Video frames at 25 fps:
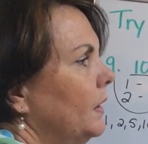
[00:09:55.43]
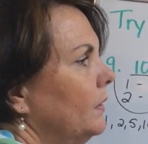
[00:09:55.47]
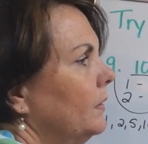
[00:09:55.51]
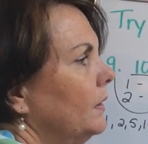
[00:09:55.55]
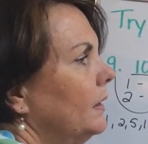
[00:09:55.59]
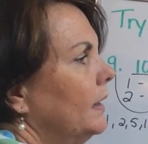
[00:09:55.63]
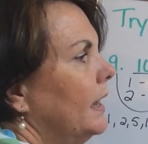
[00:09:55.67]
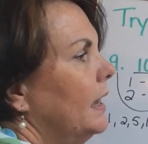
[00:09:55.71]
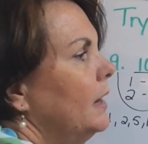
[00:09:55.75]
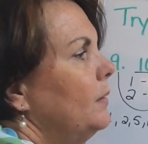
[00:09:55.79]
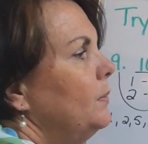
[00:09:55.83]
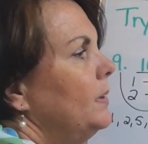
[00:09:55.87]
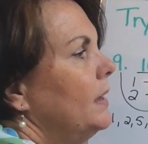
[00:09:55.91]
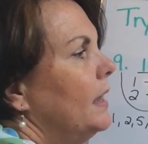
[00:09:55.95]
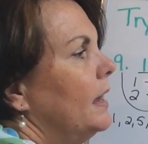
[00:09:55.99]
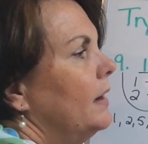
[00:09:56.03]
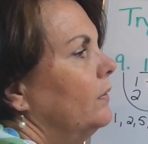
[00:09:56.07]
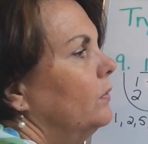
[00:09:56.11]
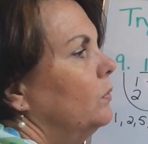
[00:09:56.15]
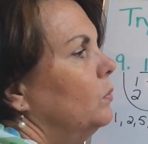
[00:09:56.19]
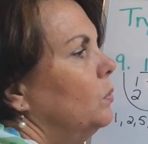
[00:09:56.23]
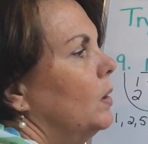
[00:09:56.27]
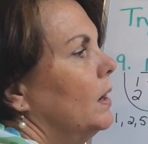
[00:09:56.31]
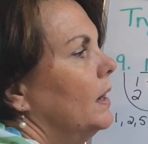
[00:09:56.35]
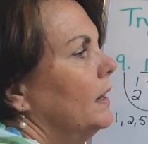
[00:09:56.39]
Okay, we
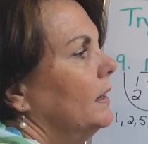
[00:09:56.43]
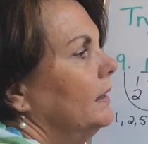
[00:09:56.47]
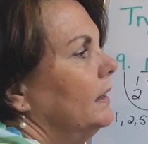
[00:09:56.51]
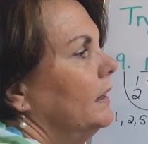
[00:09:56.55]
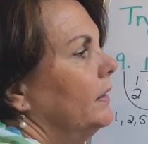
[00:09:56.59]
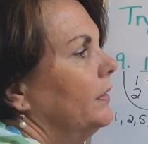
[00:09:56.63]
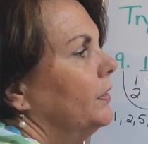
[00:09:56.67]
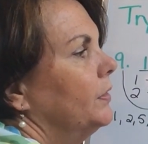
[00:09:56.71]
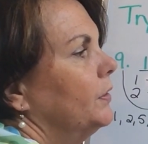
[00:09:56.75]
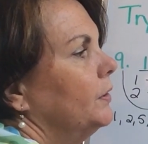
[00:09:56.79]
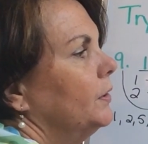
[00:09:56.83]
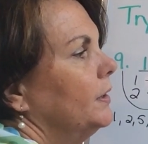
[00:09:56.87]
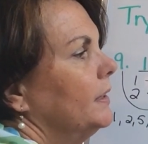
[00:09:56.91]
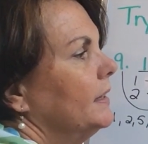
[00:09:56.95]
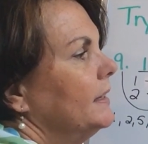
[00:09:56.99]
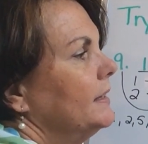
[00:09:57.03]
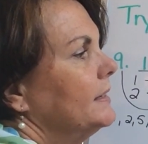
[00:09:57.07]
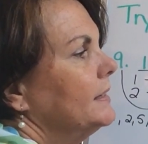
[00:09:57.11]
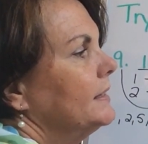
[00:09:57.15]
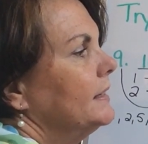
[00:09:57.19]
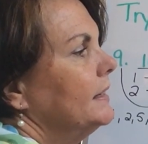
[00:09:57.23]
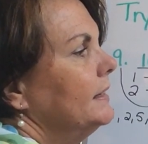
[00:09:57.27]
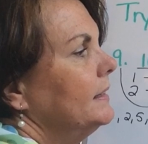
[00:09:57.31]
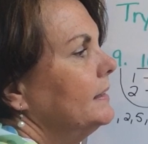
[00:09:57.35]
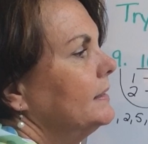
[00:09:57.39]
have 1 and
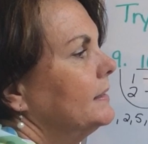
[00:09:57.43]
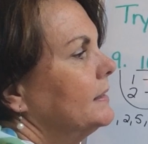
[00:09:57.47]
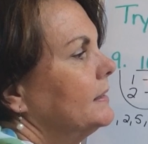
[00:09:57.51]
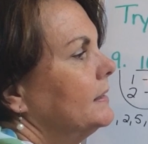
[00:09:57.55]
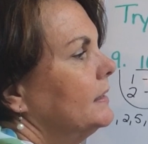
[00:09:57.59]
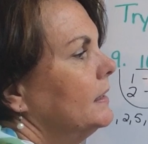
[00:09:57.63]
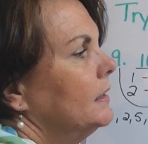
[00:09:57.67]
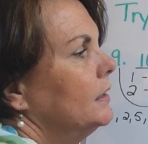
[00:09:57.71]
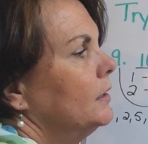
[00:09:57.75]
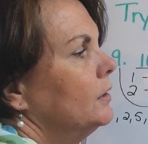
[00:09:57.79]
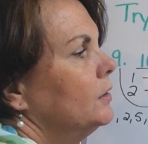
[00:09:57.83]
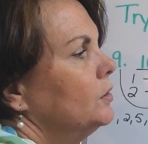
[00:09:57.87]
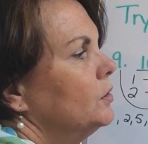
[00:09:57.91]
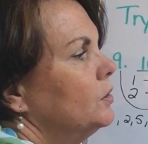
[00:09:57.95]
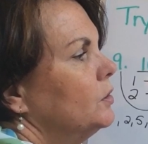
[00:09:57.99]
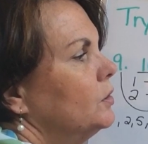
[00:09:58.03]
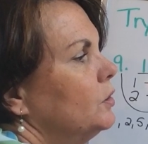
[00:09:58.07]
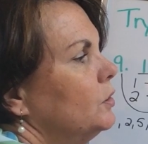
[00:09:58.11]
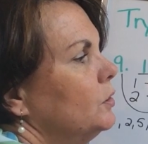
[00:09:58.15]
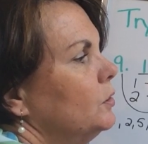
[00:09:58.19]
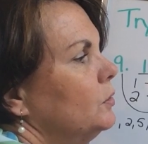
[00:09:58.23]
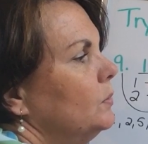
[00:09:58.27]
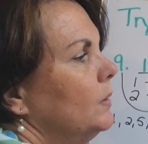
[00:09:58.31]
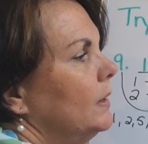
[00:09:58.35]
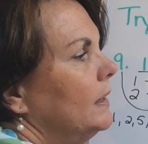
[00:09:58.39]
36,
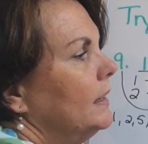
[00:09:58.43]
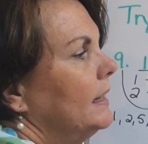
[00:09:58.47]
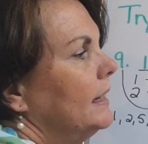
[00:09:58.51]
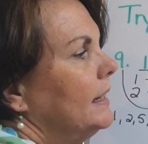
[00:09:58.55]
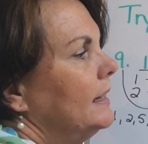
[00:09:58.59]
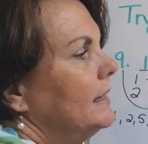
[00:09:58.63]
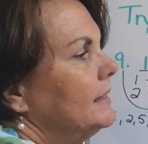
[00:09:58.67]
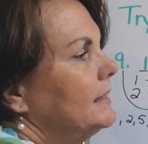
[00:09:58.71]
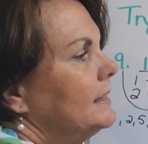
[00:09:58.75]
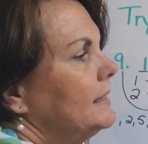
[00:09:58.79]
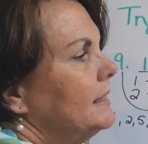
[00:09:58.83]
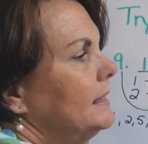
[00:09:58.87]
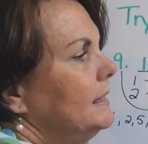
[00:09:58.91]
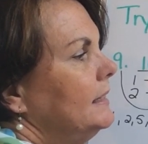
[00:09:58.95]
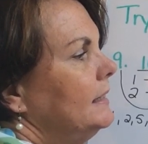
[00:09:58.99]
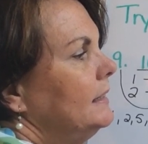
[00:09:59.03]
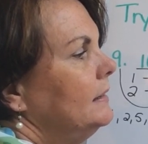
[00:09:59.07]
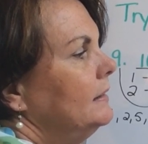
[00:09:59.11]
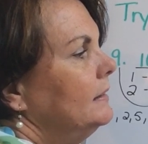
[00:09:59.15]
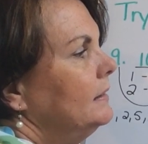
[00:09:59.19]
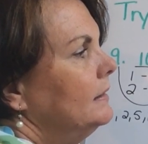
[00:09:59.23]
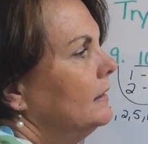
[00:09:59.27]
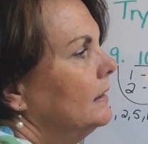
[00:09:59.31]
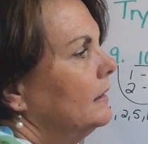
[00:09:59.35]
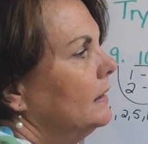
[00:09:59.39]
2 and 18,
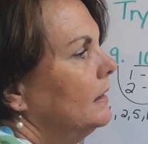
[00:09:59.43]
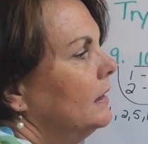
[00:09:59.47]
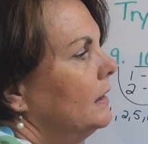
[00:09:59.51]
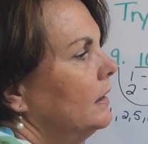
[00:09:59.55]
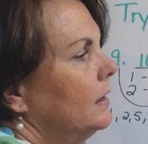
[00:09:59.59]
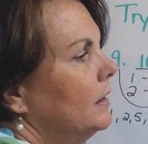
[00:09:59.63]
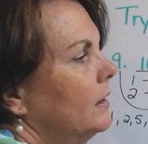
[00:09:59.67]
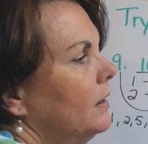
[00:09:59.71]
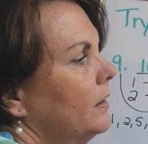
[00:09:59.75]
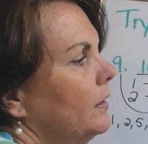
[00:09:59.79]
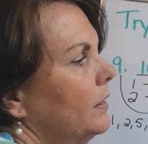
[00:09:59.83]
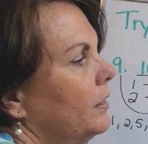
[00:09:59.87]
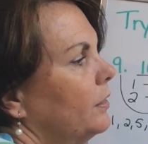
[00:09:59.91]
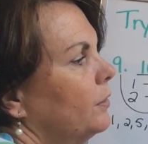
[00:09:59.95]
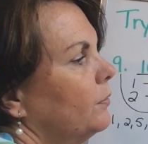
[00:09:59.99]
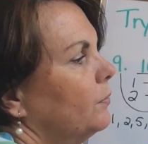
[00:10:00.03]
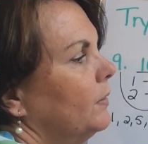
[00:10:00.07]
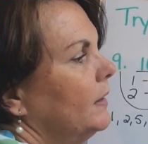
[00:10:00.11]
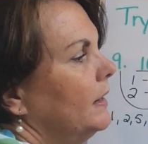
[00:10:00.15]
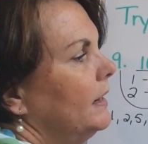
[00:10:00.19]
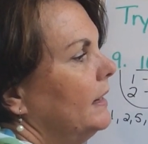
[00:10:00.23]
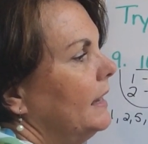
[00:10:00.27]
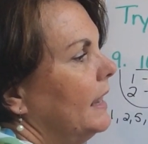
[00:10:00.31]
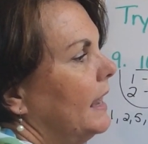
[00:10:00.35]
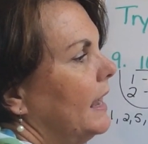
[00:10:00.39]

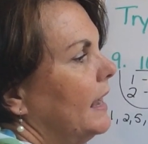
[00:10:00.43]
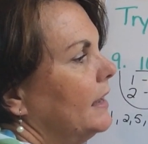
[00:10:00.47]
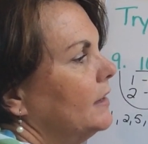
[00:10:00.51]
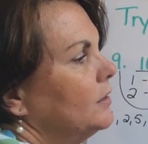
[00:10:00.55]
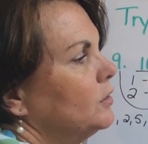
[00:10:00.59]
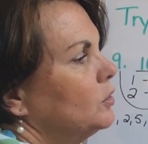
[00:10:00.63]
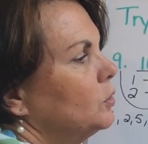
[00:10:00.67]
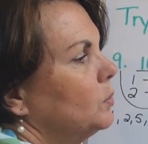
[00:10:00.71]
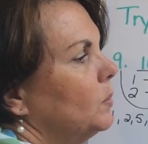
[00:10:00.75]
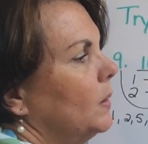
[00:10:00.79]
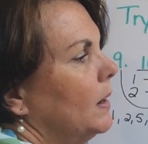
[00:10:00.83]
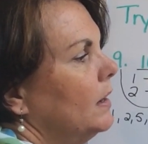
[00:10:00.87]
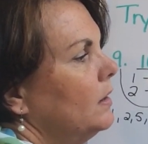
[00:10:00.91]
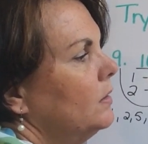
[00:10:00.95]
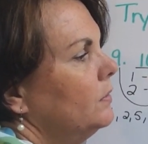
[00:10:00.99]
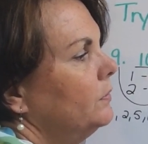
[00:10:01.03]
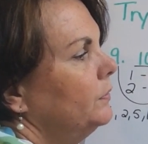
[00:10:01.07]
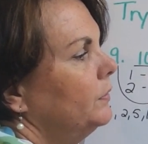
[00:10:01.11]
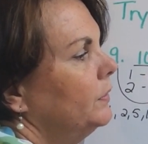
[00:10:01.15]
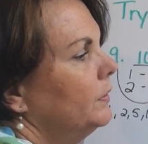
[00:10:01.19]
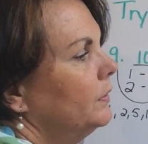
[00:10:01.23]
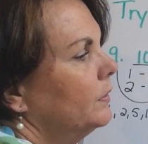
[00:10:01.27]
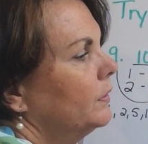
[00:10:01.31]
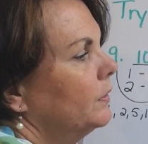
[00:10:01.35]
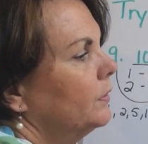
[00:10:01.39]
3 and
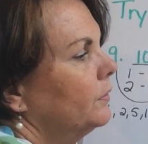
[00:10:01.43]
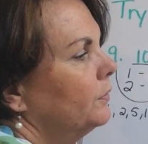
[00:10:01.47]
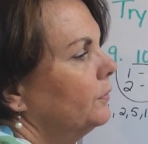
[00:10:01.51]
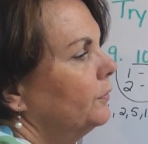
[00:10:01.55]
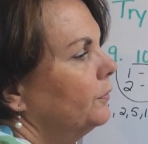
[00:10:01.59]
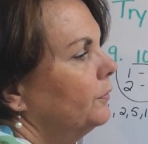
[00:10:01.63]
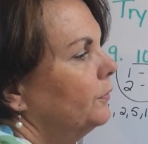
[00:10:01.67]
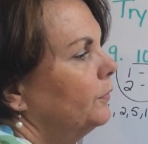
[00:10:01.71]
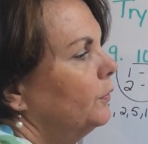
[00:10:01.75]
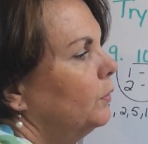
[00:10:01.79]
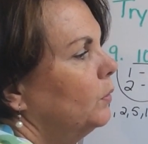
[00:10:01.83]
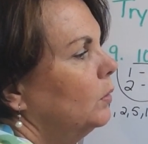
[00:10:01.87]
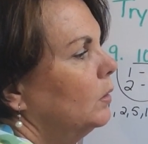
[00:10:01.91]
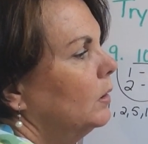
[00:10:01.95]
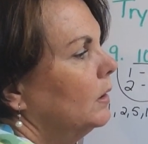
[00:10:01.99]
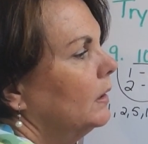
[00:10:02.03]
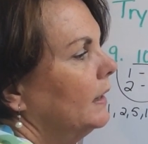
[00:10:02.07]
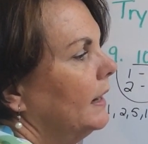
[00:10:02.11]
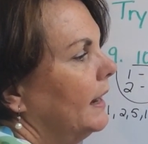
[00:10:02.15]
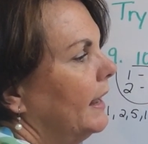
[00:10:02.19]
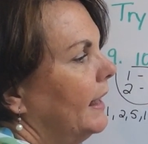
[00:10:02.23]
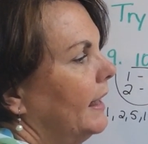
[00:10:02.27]
12, 4